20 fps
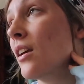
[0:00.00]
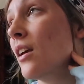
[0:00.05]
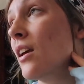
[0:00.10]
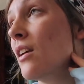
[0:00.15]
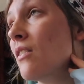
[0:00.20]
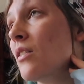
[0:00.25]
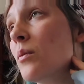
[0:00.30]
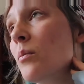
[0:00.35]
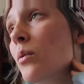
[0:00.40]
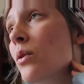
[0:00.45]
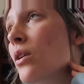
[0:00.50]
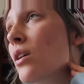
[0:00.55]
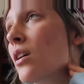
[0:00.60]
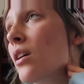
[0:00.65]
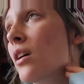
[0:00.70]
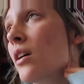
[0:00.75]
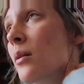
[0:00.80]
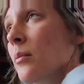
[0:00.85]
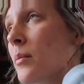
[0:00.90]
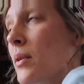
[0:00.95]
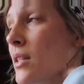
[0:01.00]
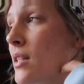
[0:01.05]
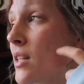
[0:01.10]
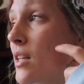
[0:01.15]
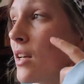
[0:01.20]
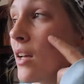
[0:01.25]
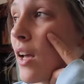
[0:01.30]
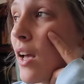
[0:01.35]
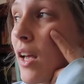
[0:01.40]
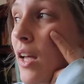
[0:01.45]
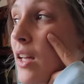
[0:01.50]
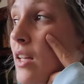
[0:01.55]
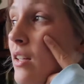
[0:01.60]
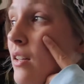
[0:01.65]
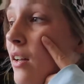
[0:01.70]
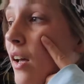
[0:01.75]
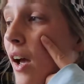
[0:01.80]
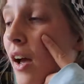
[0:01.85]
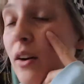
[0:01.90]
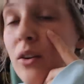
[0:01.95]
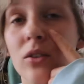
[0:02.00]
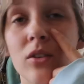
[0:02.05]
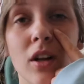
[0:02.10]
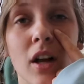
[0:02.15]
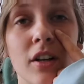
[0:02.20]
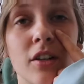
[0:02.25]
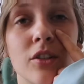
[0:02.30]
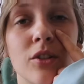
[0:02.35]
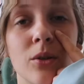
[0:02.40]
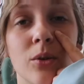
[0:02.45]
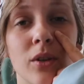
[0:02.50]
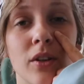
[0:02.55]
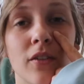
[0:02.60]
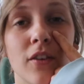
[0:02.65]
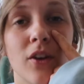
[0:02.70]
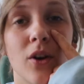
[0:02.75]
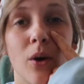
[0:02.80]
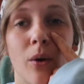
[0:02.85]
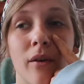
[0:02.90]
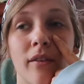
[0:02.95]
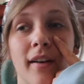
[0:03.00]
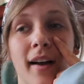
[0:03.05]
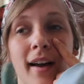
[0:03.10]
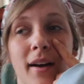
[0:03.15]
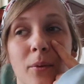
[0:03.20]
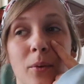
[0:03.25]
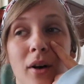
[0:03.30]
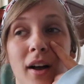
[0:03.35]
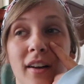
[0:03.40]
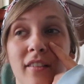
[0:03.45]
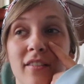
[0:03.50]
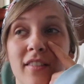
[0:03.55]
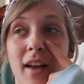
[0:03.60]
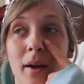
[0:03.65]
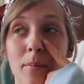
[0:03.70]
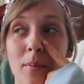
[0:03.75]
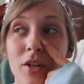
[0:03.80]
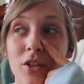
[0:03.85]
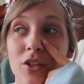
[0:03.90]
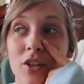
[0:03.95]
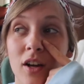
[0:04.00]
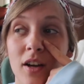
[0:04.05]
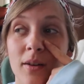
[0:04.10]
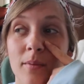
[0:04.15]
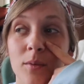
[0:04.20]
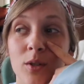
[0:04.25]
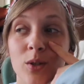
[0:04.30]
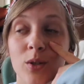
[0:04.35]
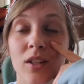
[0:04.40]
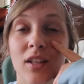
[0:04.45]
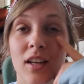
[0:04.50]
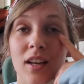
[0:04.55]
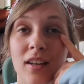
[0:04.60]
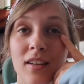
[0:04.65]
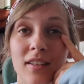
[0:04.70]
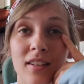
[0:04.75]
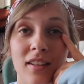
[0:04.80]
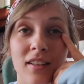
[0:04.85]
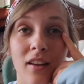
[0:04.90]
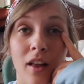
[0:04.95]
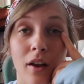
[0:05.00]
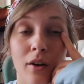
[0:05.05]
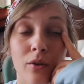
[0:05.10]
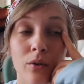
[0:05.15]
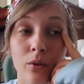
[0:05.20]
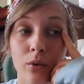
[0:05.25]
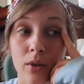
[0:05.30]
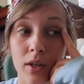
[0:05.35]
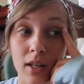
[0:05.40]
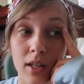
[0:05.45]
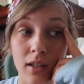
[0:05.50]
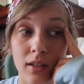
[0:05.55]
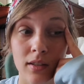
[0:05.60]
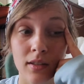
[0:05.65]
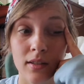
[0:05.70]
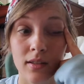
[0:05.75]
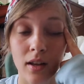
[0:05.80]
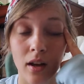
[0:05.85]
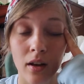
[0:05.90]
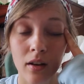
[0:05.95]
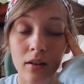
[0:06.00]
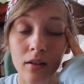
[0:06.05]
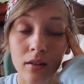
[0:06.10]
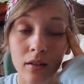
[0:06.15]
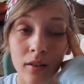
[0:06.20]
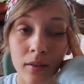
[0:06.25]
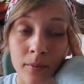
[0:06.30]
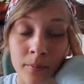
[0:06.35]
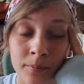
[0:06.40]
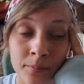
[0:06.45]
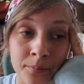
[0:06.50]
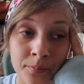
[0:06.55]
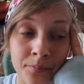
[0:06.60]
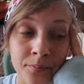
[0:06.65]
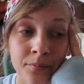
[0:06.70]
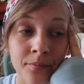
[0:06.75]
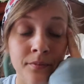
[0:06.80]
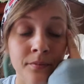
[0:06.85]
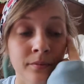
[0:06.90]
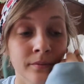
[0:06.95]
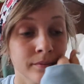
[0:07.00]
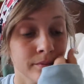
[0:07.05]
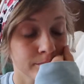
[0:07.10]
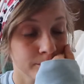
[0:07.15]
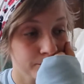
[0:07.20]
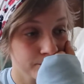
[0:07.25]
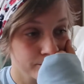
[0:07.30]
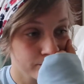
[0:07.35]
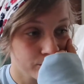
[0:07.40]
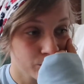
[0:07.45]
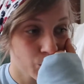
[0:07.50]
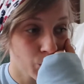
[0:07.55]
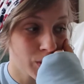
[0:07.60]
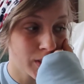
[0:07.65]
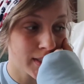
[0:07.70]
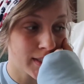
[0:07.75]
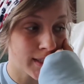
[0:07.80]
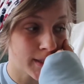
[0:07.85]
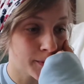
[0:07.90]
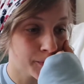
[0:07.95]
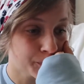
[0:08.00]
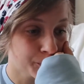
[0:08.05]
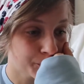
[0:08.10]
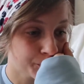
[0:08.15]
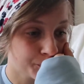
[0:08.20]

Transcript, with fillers: even more busy and I don't I just don't even know if I will have that much time to get a lot of reading done. We'll see.